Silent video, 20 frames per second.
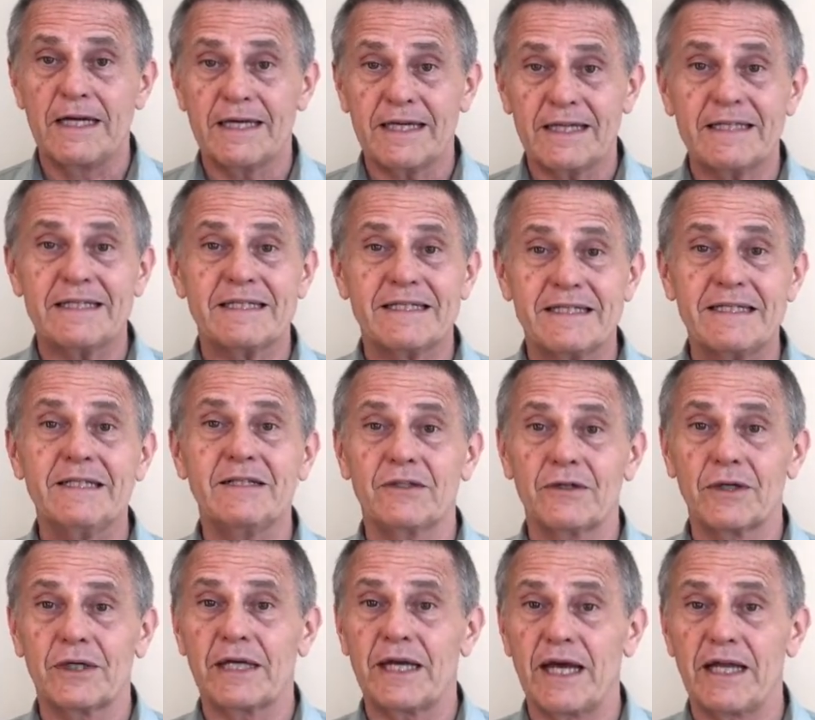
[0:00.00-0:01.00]
Consider
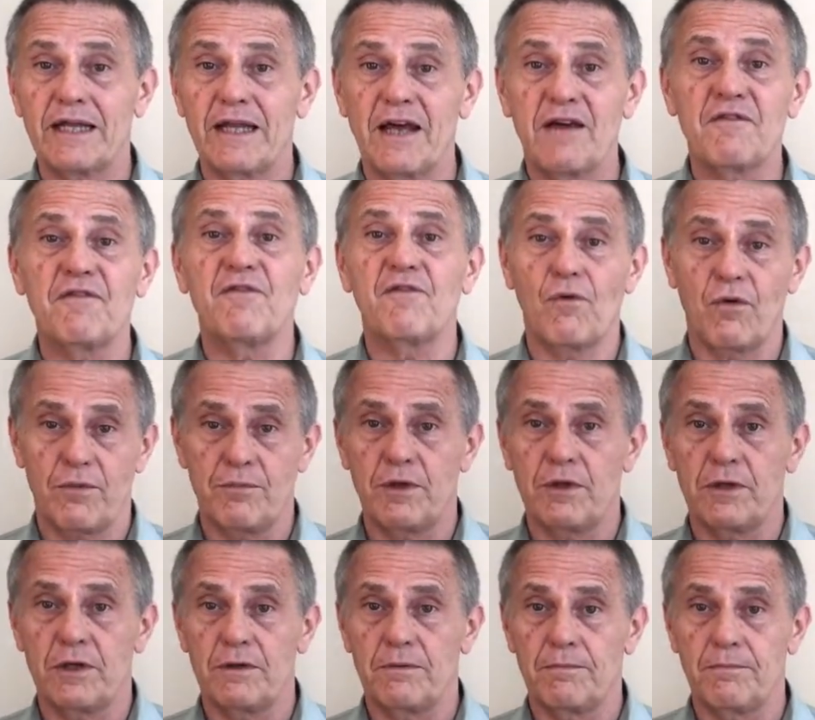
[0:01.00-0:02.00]
again that
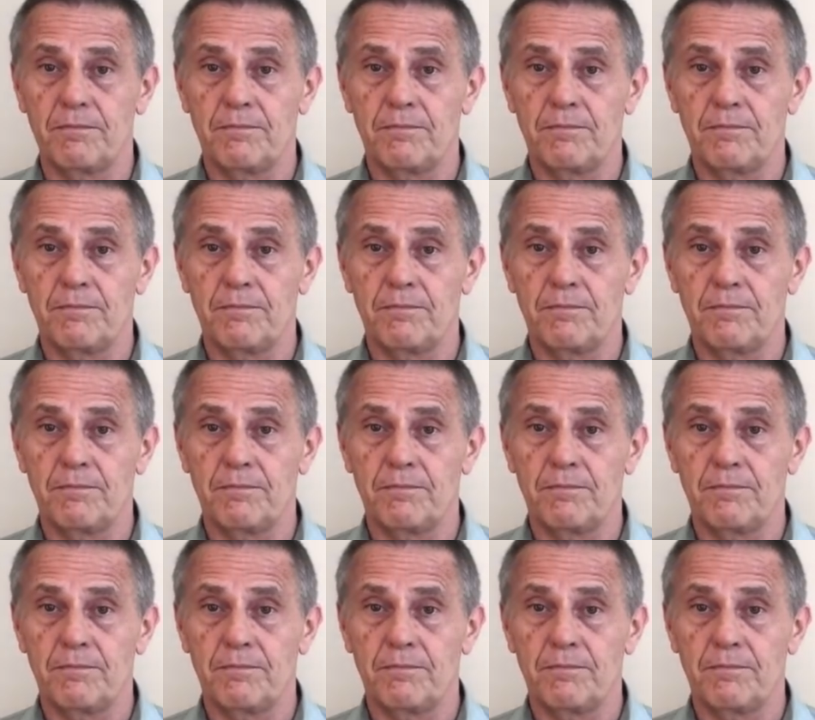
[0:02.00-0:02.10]
formula.